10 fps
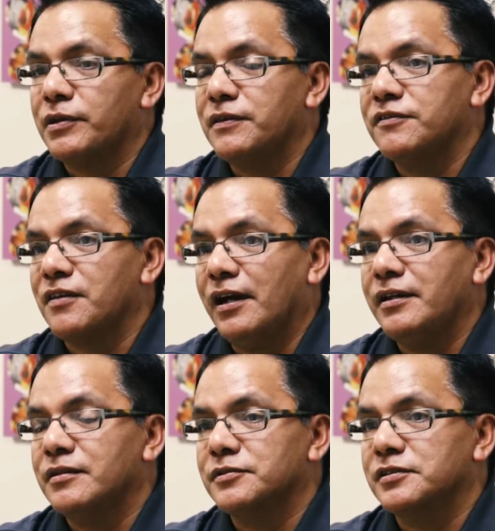with these
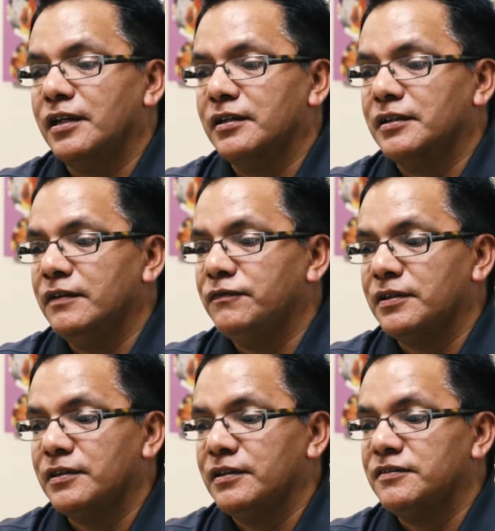items and give
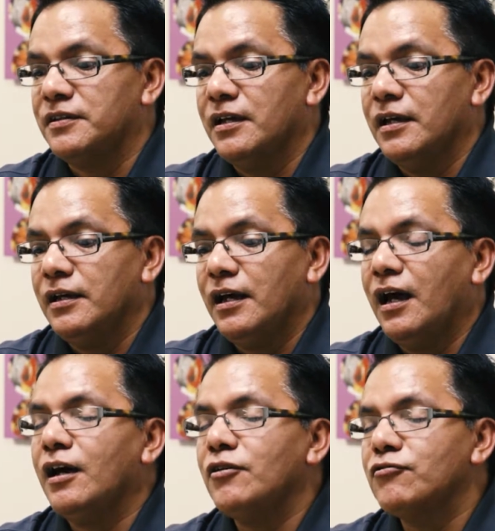to these
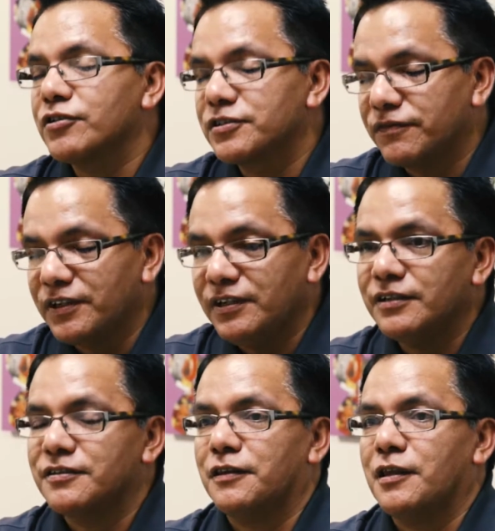hundreds of
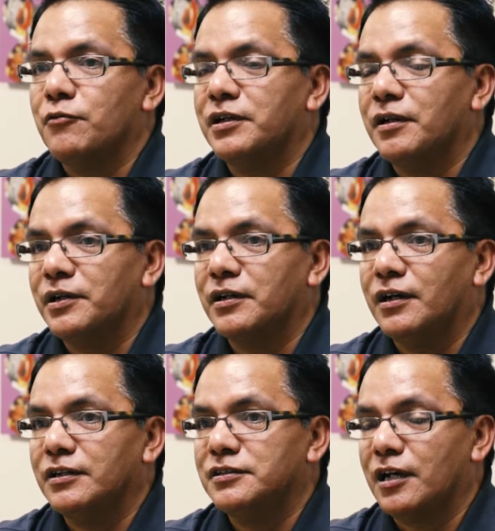kids that they would come in
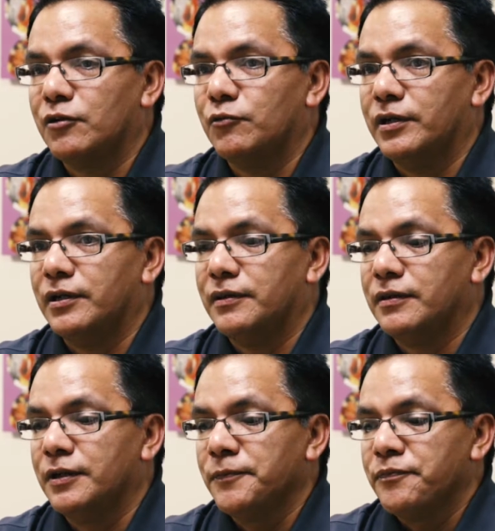contact with,
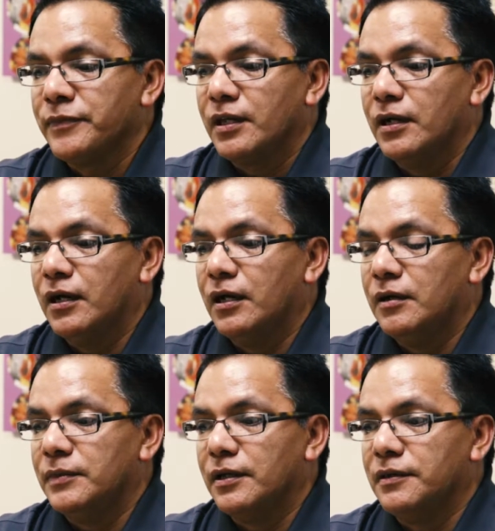
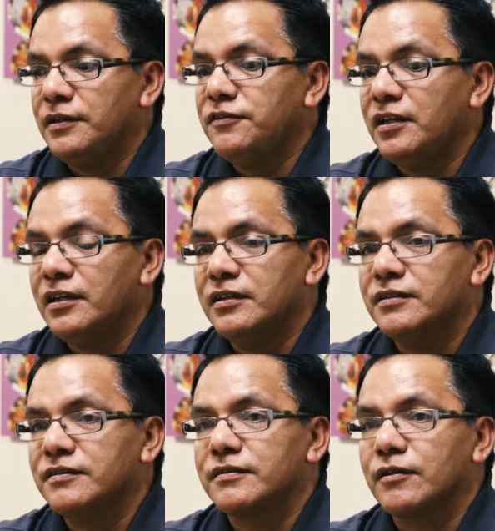um, these
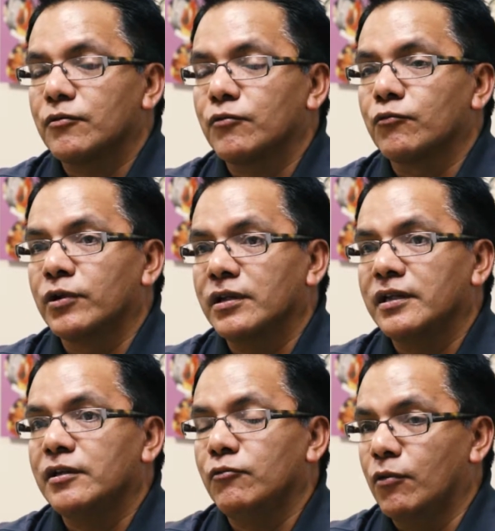kids
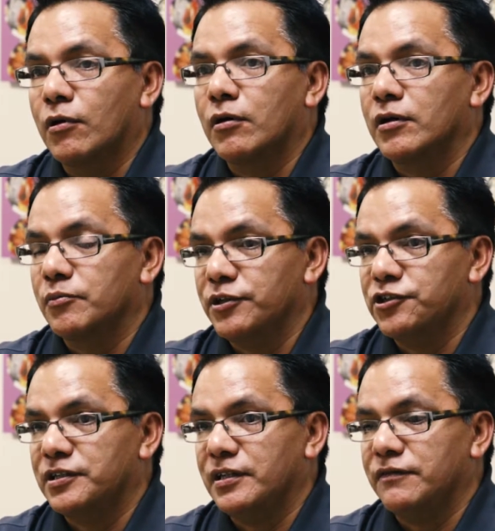really were
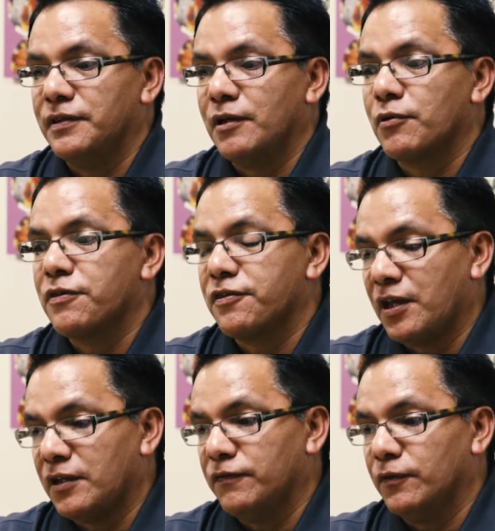appreciative, and they were
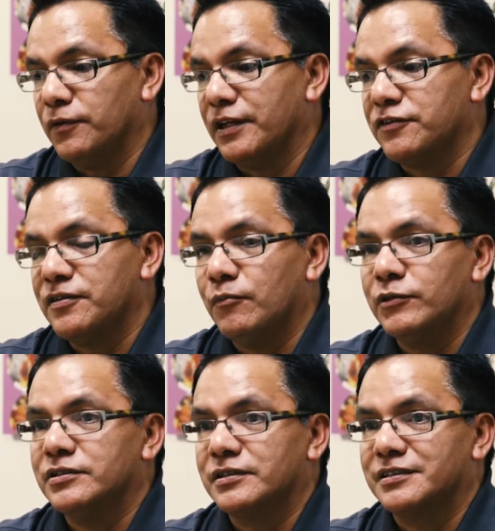thankful that
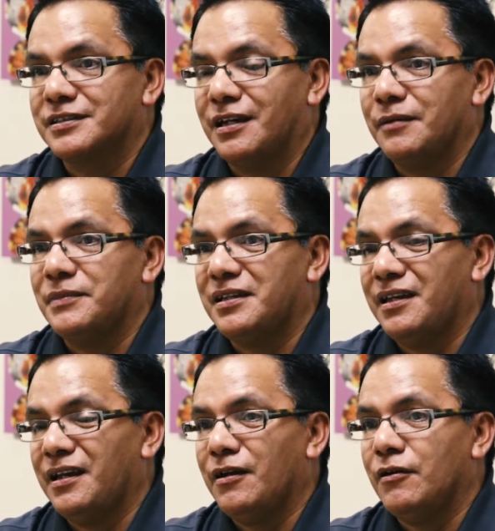someone took the time to
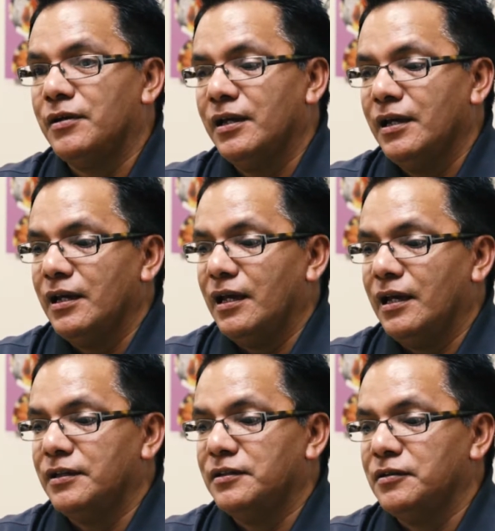care
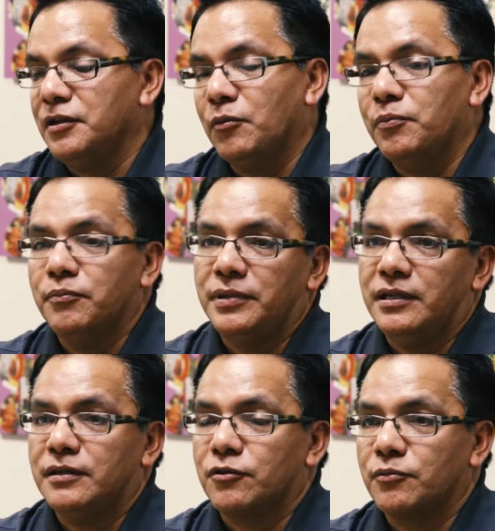and to help
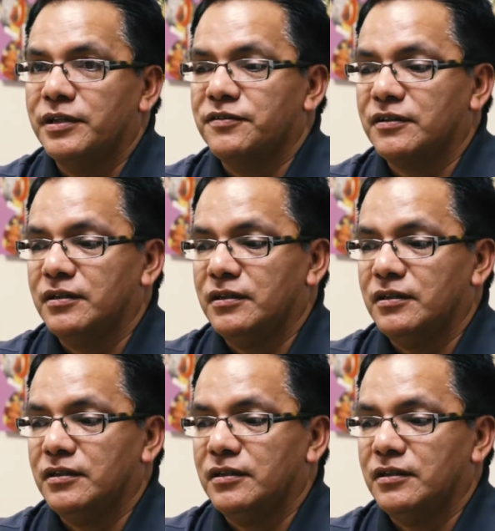meet their basic